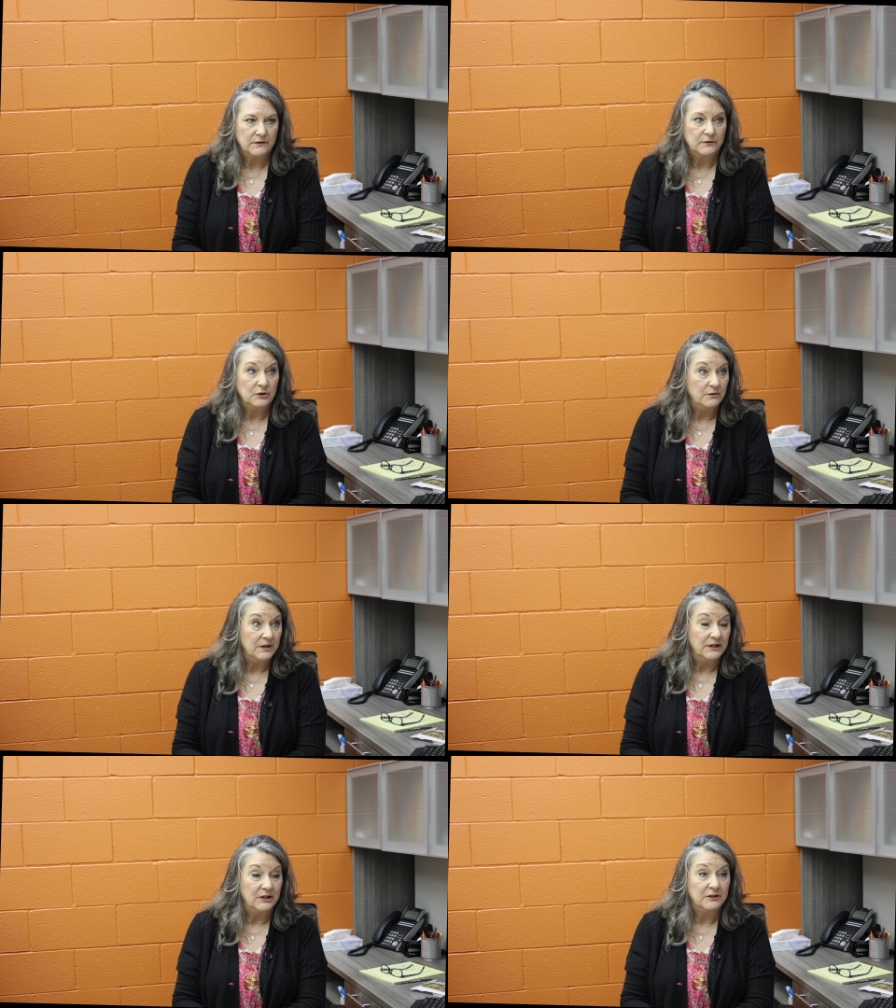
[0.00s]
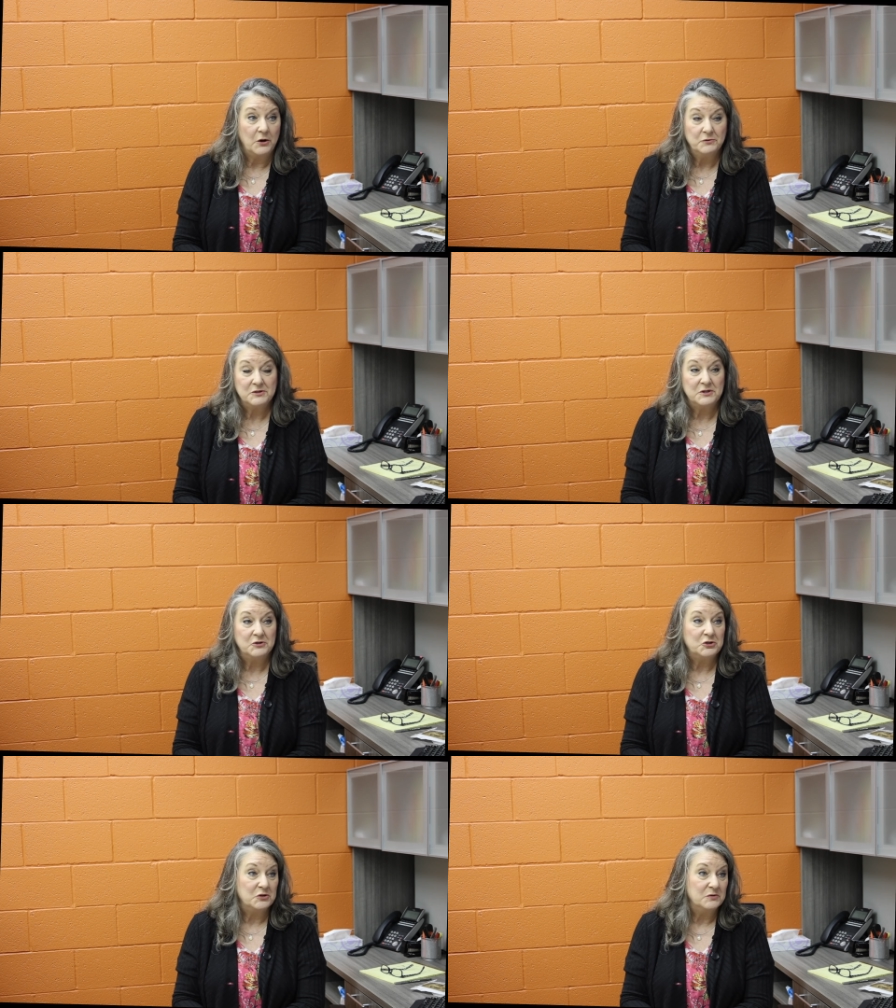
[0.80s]
of clothing and coats
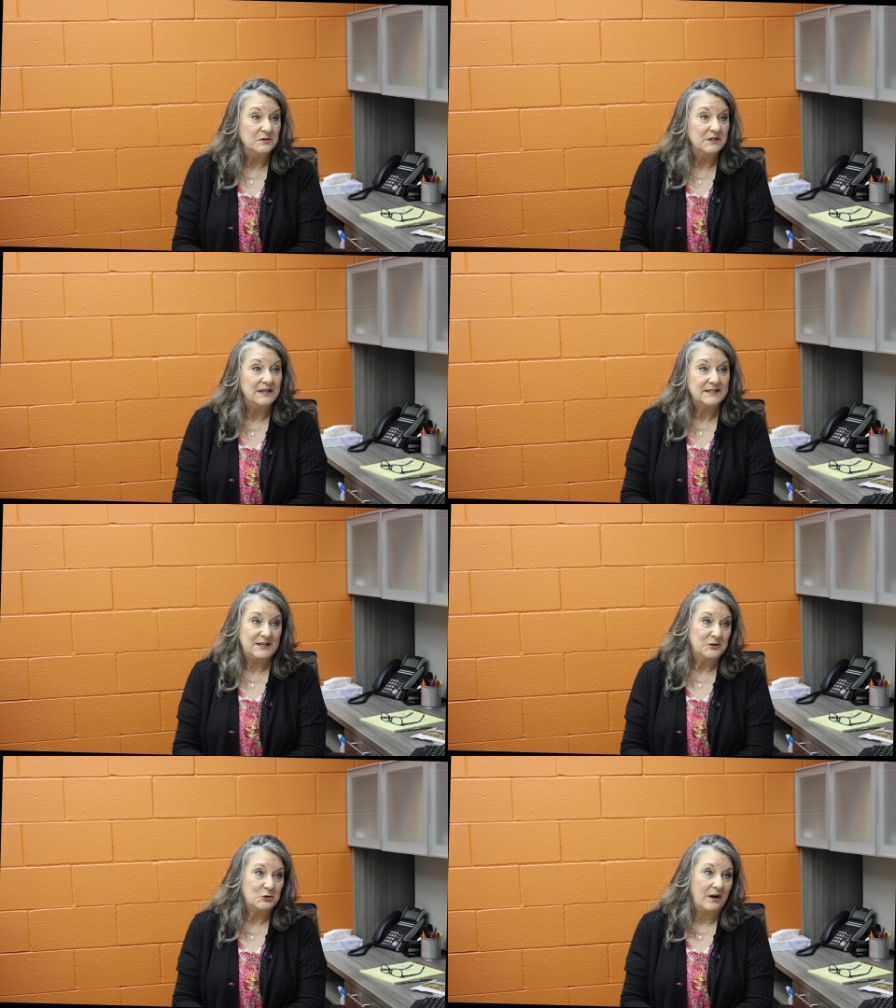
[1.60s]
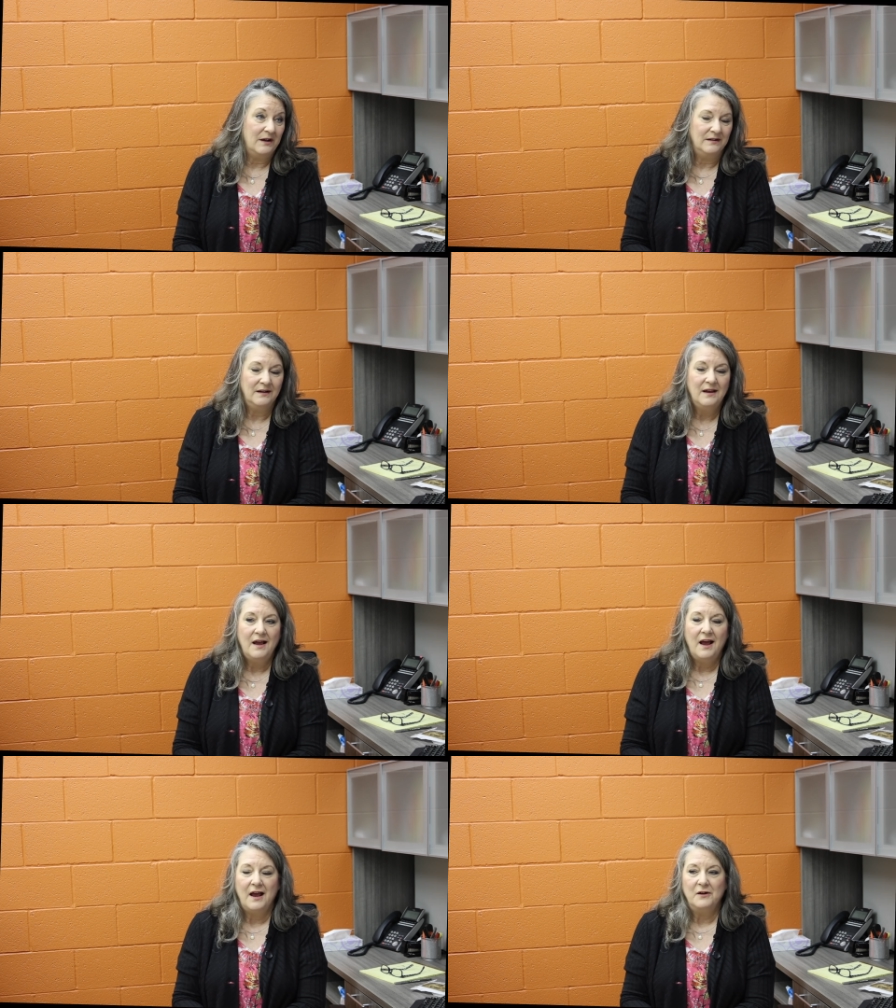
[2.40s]
and shoes and etc.
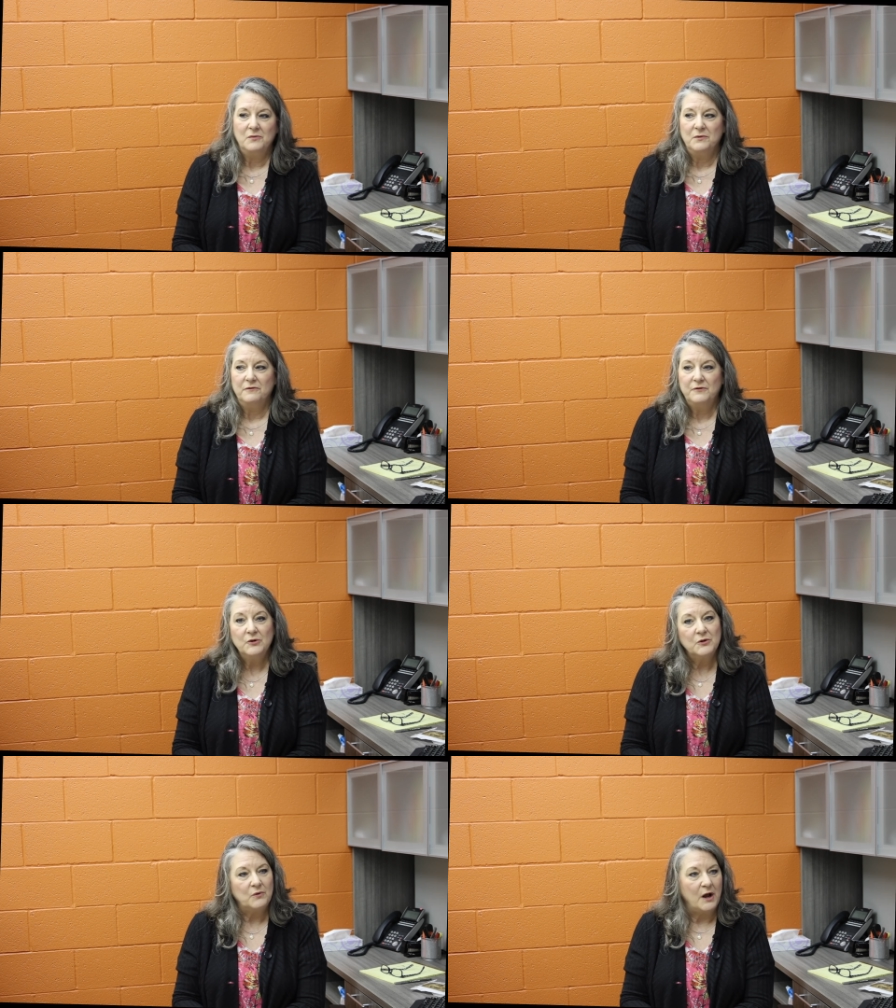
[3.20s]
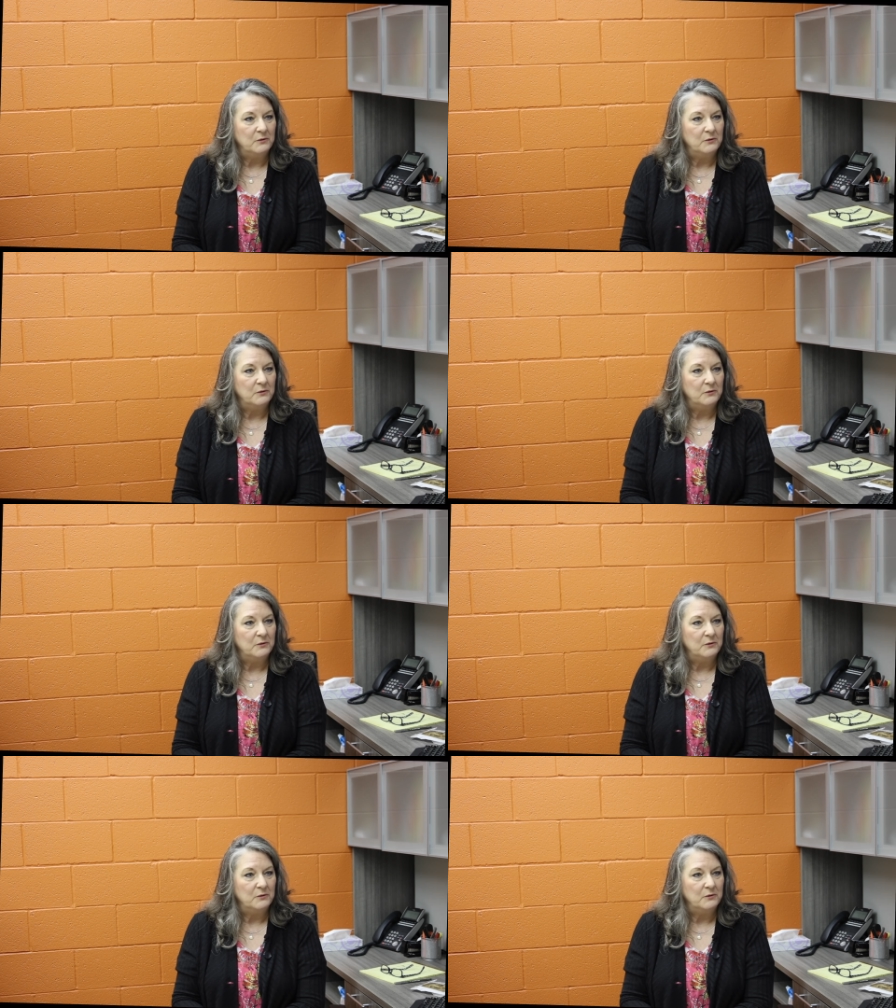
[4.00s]
And we would fill the right